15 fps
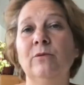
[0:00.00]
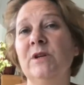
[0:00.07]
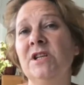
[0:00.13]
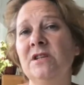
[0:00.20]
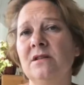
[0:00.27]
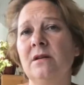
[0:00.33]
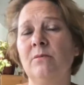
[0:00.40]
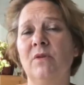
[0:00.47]
which
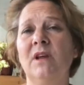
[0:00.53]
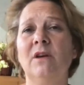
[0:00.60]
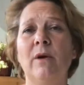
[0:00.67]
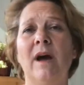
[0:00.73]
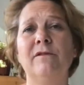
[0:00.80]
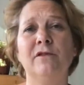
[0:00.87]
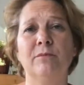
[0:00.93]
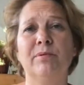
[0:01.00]
is something you
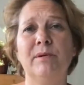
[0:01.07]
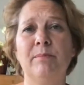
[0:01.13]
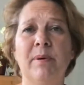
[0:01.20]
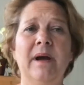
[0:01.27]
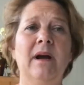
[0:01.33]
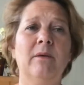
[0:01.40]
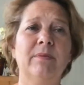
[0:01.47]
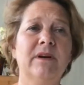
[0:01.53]
have to
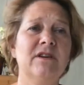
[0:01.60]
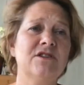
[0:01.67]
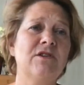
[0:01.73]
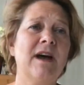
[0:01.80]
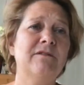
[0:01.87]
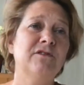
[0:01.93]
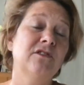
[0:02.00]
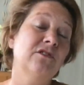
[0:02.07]
prepare because
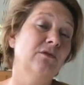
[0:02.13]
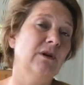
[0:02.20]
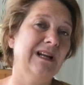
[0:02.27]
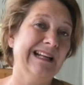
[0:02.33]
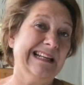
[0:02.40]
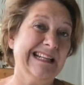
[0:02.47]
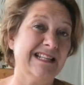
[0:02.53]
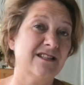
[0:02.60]
you have to do it
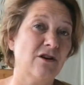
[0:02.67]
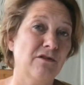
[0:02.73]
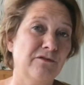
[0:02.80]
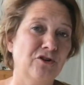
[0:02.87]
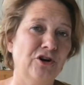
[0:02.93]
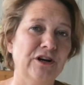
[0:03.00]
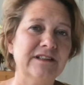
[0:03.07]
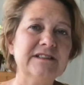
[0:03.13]
at least
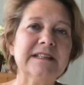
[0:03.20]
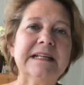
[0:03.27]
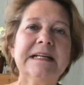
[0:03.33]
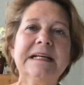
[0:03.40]
overnight,